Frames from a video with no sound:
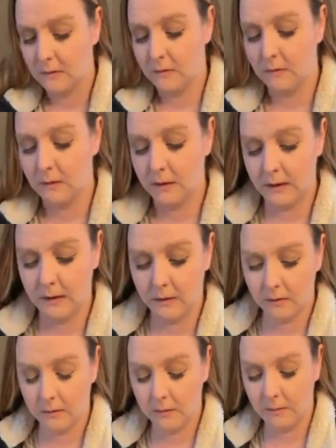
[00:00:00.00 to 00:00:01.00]
Little
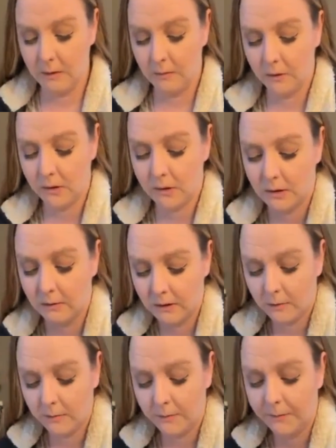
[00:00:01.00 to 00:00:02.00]
hair on my paintbrush. There
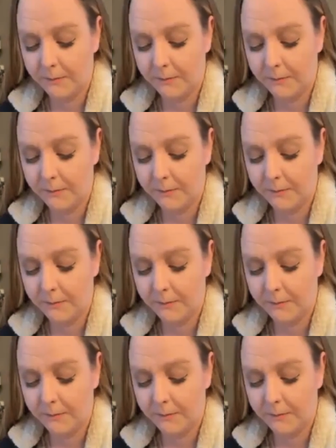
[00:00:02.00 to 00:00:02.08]
we go.